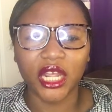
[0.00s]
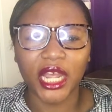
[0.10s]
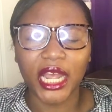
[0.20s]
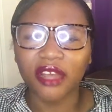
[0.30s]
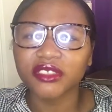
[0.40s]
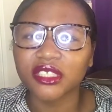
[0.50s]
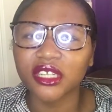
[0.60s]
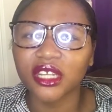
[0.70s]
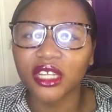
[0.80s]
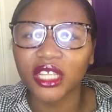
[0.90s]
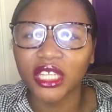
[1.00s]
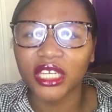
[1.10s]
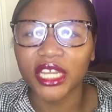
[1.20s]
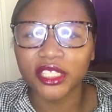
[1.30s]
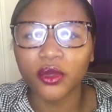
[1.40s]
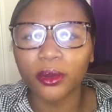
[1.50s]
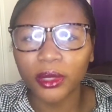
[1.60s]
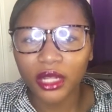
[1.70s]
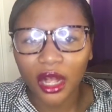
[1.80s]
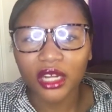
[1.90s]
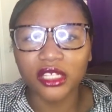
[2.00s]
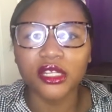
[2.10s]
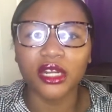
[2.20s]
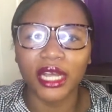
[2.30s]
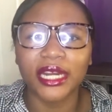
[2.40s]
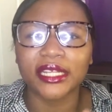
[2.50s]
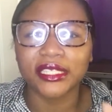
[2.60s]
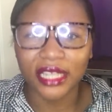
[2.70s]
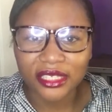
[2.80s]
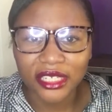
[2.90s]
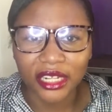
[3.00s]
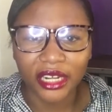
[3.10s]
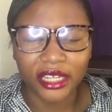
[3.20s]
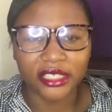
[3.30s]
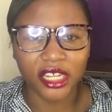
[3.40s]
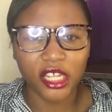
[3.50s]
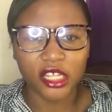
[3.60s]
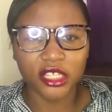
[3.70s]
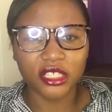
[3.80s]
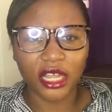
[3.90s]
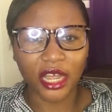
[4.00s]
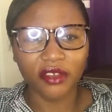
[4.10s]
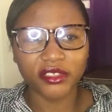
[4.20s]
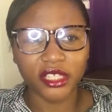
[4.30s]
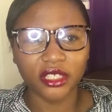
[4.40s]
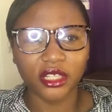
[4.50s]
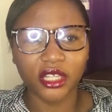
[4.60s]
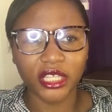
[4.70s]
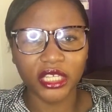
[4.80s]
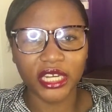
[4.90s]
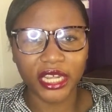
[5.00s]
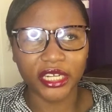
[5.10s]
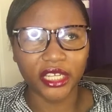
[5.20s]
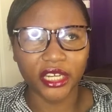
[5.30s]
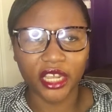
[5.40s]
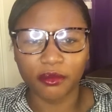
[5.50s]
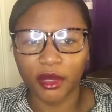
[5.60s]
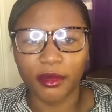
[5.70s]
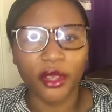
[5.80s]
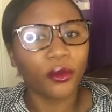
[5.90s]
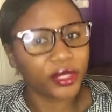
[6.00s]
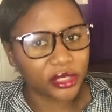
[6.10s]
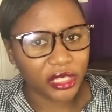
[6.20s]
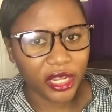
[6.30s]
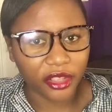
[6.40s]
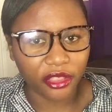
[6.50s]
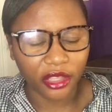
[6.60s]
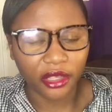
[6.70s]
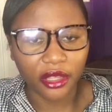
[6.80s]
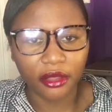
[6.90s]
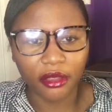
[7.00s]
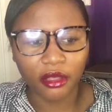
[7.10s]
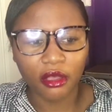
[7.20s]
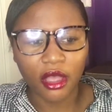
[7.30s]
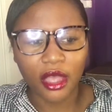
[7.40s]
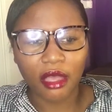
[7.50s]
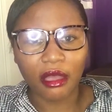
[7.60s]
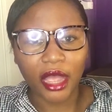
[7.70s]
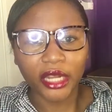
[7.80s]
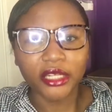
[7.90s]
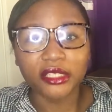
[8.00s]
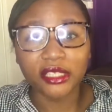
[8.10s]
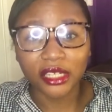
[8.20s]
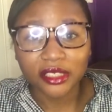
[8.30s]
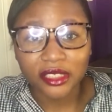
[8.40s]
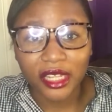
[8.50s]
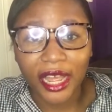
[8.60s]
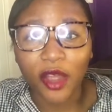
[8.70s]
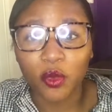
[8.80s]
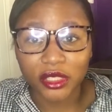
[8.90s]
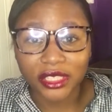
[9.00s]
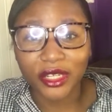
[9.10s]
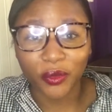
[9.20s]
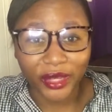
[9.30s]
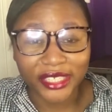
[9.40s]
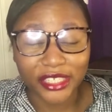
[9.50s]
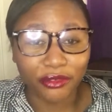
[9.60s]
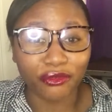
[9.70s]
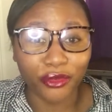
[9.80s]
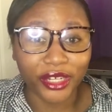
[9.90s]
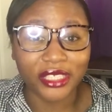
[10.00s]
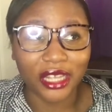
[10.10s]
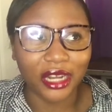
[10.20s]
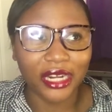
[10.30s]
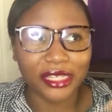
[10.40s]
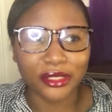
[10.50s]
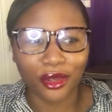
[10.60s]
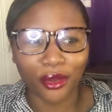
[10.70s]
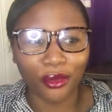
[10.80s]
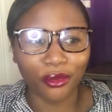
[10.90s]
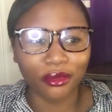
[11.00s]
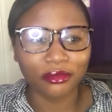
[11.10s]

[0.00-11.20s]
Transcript: after he died, so we would call each other on a Saturday night. So after he died maybe a Wednesday, I think. And the Saturday, I was still waiting for his call. That's how